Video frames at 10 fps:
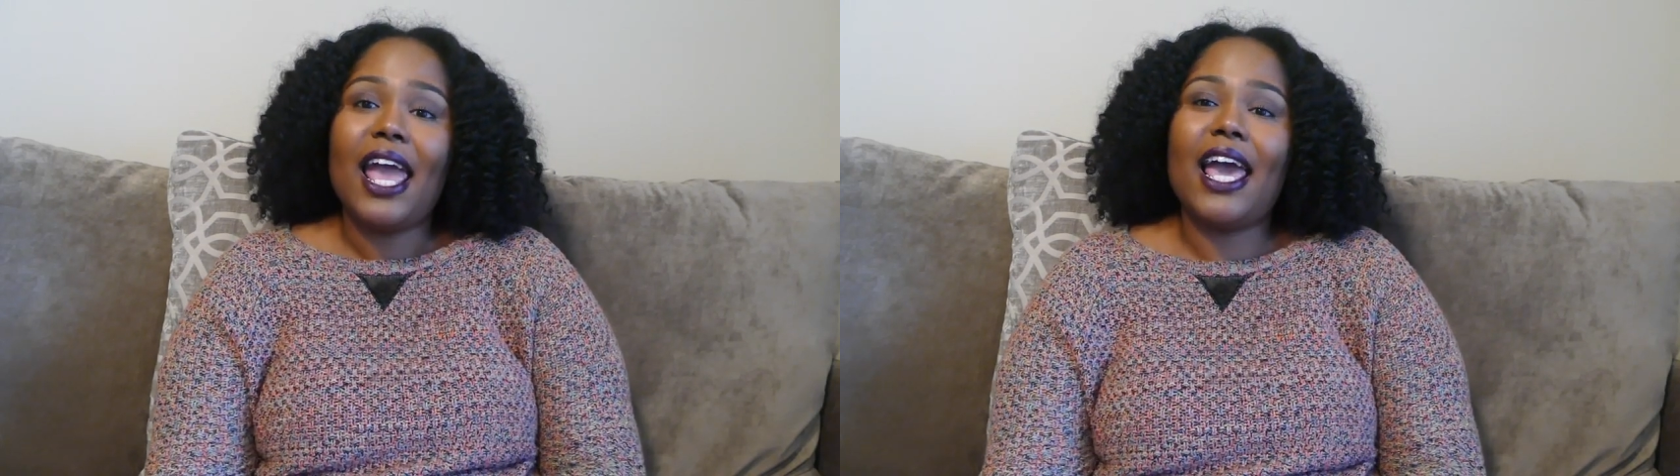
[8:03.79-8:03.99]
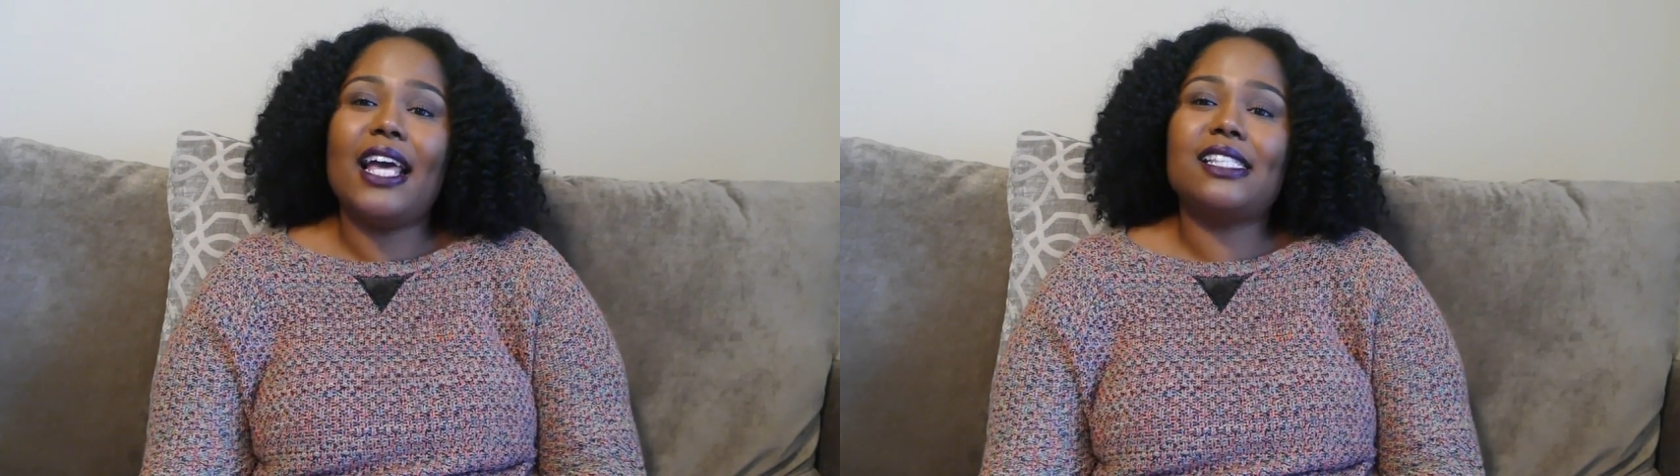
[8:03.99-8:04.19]

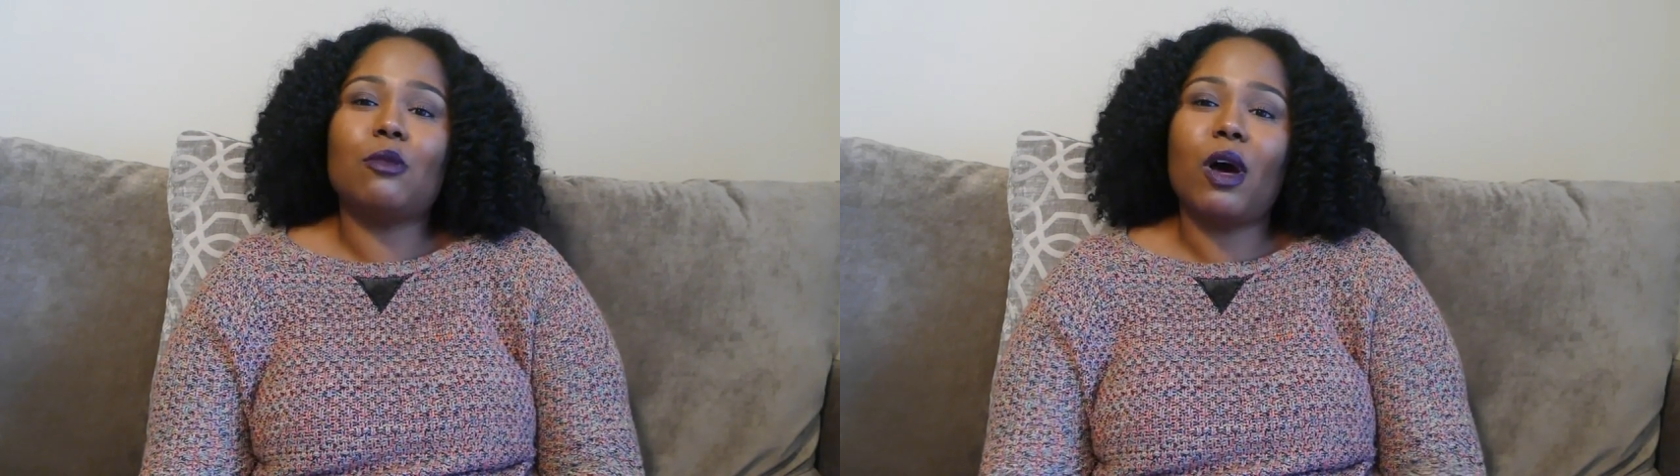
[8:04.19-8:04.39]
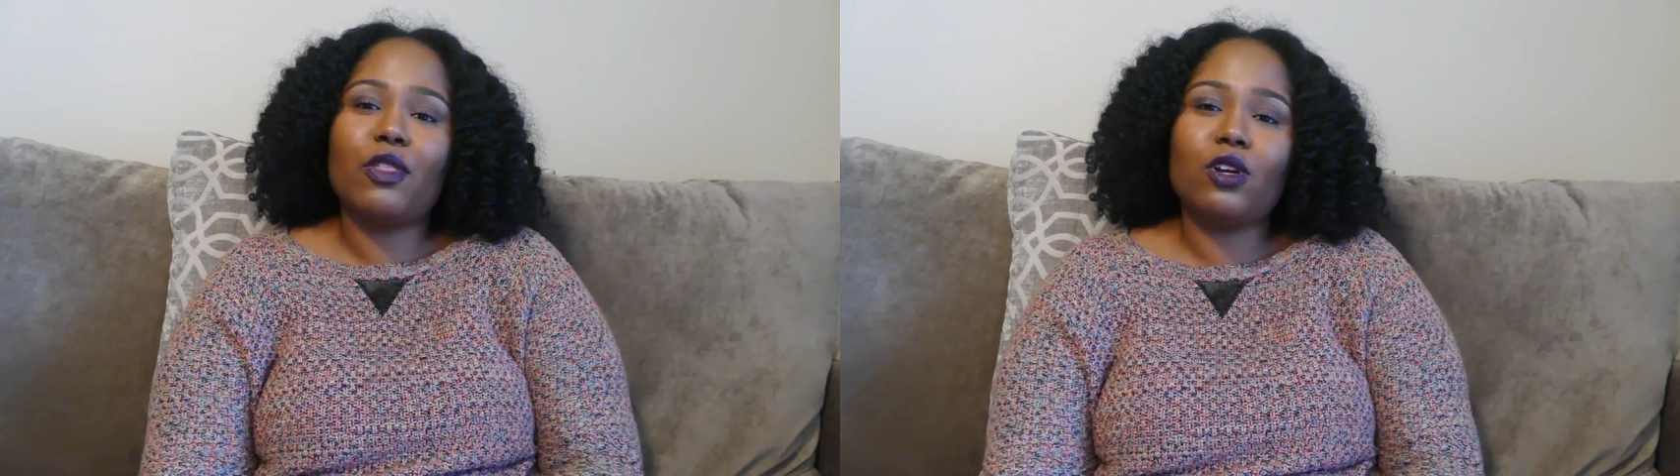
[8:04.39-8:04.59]
And
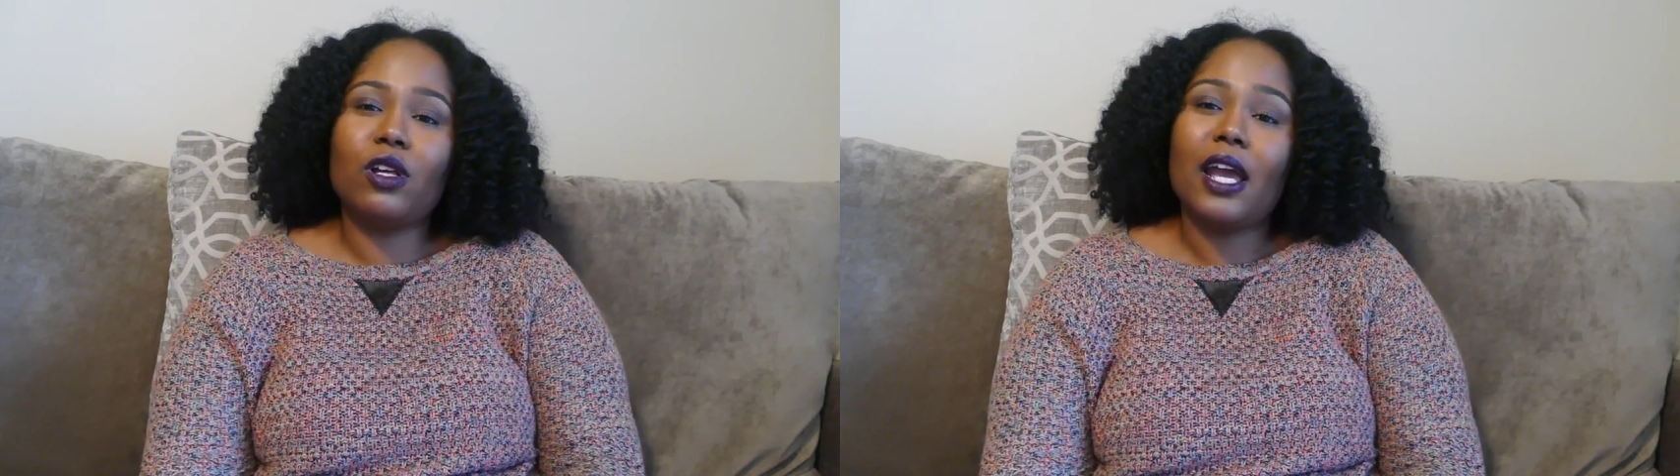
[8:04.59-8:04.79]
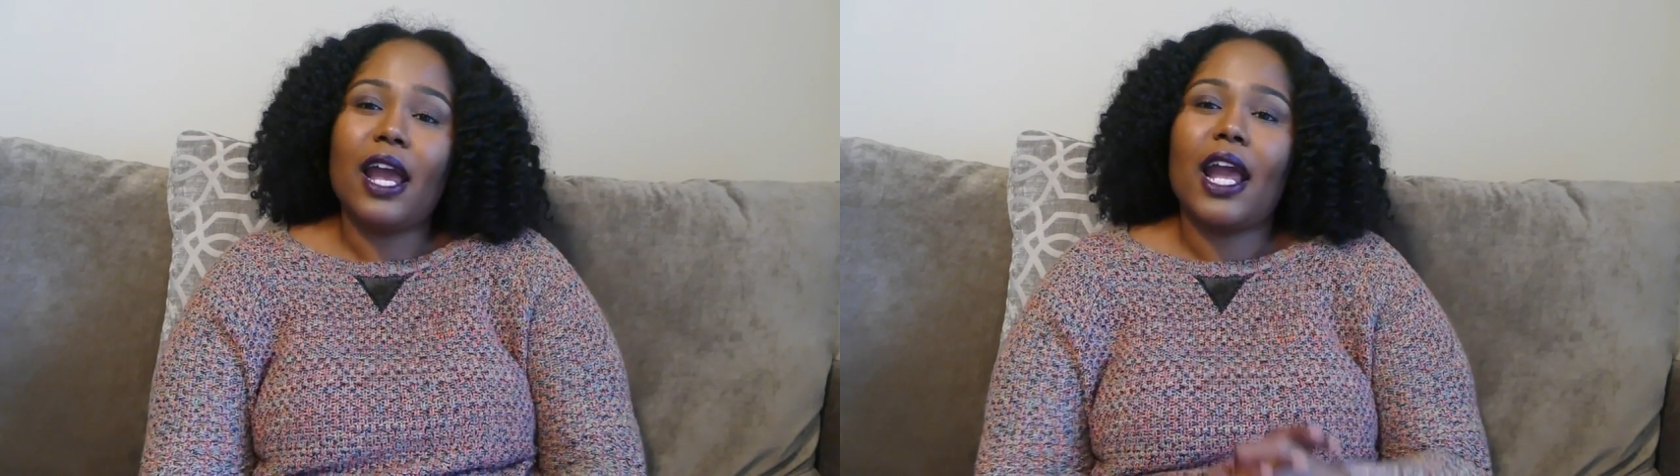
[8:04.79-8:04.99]
some
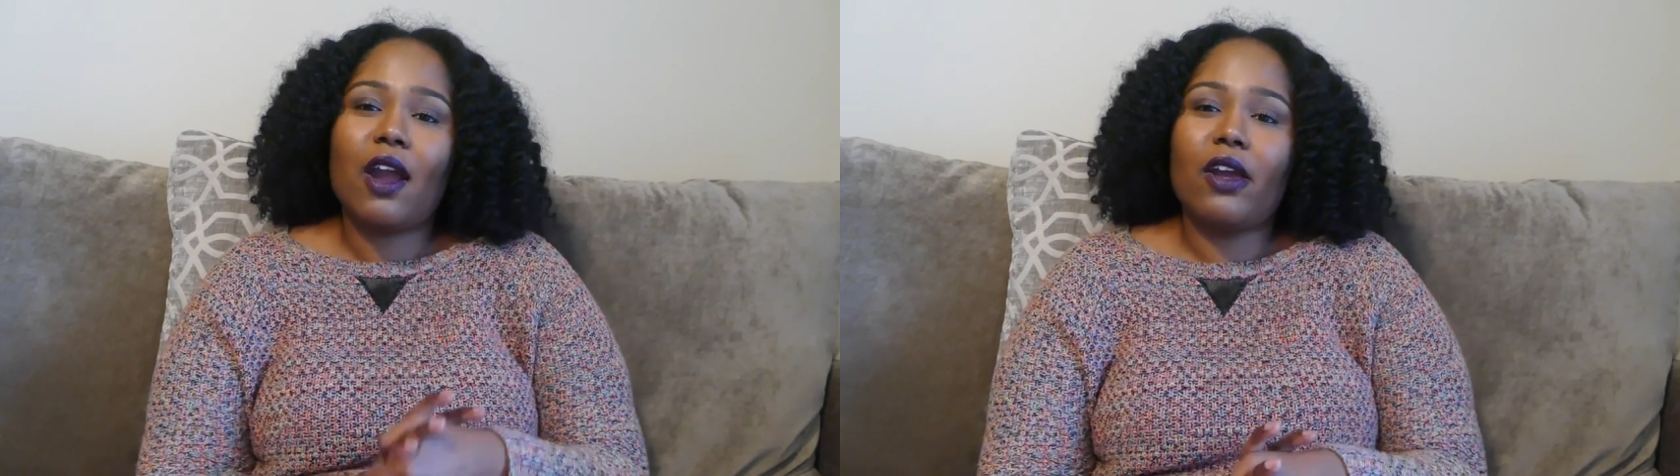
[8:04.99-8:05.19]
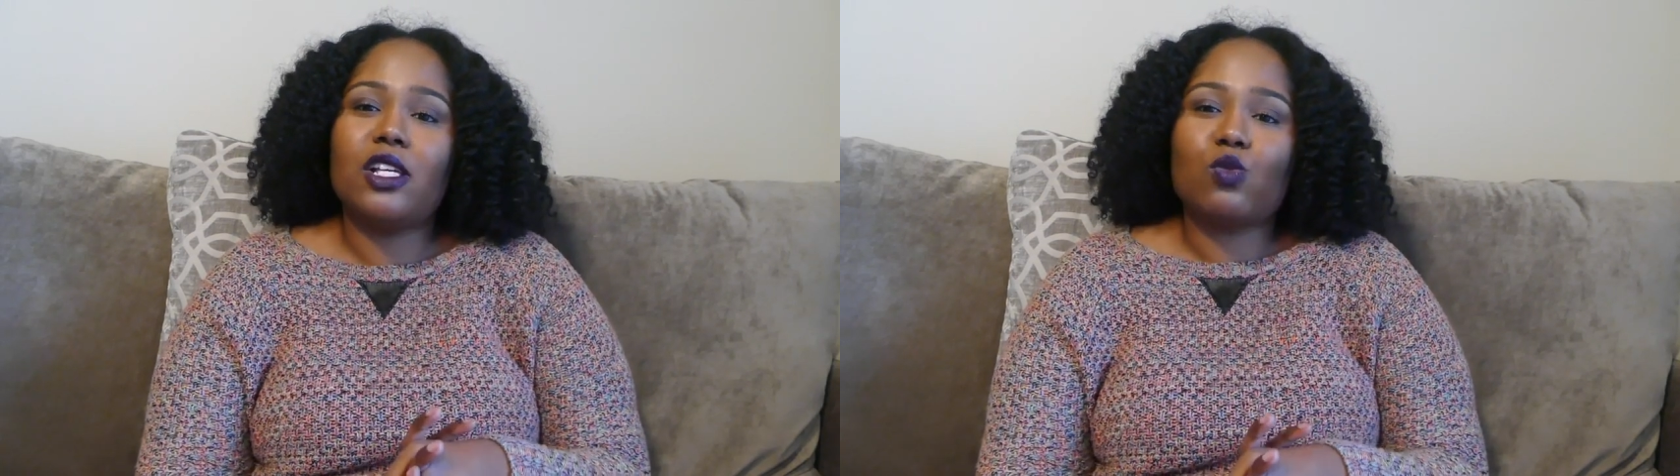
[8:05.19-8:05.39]
other
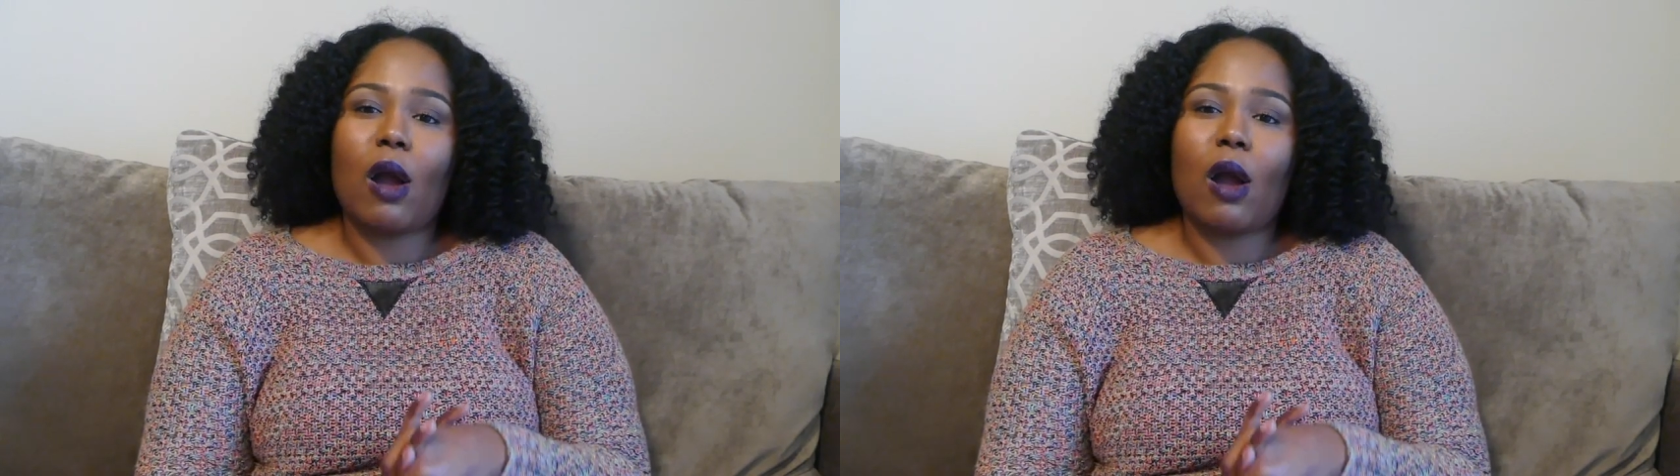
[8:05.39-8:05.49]
areas